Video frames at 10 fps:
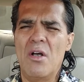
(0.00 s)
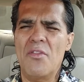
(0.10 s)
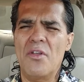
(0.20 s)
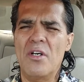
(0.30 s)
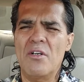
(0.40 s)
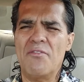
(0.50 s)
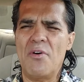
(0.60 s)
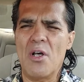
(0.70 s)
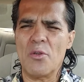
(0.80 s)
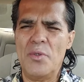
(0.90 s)
the
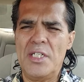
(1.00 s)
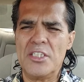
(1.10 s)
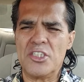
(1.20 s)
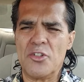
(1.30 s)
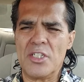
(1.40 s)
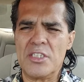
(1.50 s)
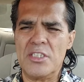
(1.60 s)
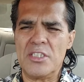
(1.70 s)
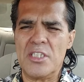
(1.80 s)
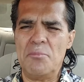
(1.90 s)
following
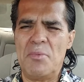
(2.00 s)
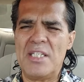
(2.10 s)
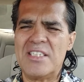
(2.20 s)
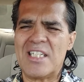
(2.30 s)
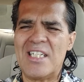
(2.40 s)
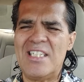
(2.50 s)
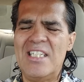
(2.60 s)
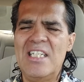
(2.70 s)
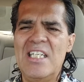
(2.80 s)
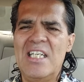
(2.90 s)
instructions. And basically
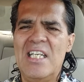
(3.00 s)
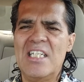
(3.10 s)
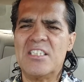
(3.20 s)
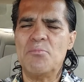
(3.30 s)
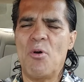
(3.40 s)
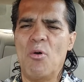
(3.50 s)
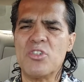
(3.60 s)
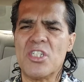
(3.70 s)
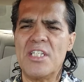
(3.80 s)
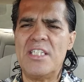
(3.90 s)
it's
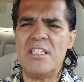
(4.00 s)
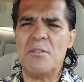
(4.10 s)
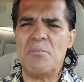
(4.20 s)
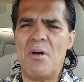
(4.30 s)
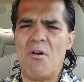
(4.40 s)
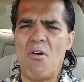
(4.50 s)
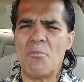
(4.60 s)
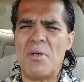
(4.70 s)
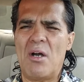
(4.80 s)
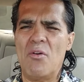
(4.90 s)
mostly all
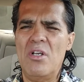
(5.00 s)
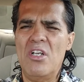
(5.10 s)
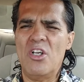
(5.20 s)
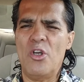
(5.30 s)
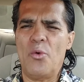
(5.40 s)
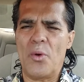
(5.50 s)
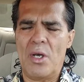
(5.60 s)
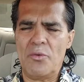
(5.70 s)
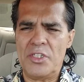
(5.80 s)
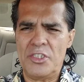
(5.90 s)
about grounding